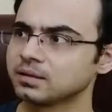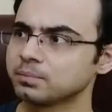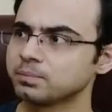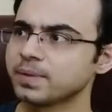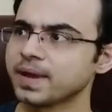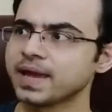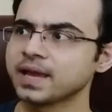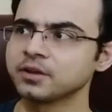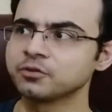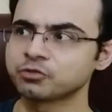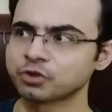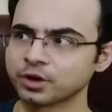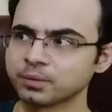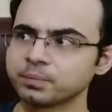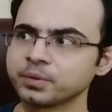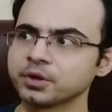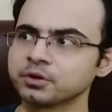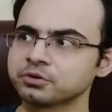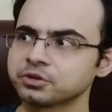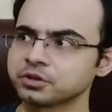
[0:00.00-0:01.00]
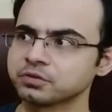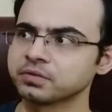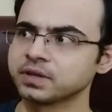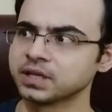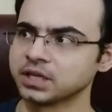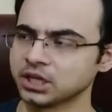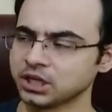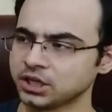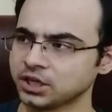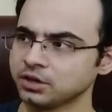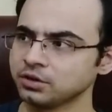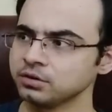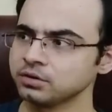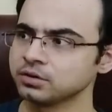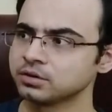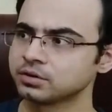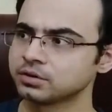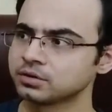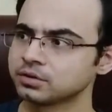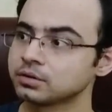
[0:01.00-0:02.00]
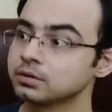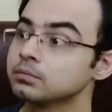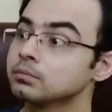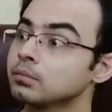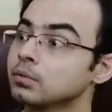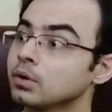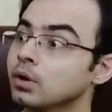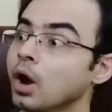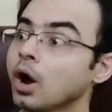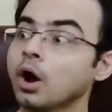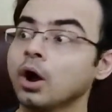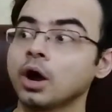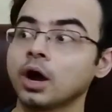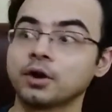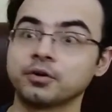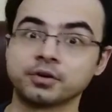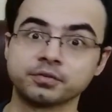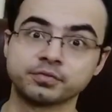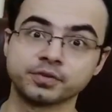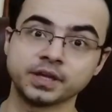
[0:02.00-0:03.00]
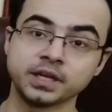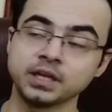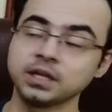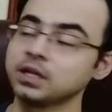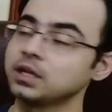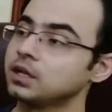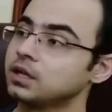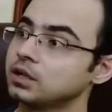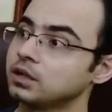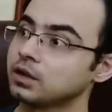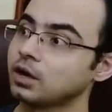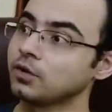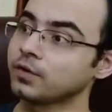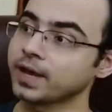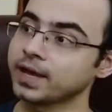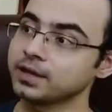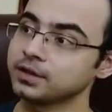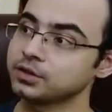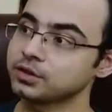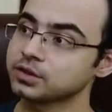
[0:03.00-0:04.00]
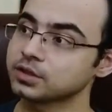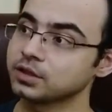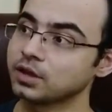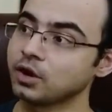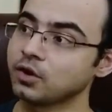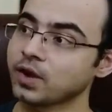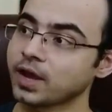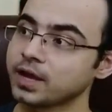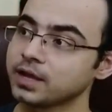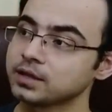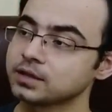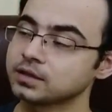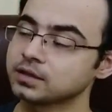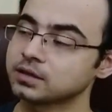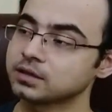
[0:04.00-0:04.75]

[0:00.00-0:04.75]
paying tribute to Veneno? A reveal. Okay, okay.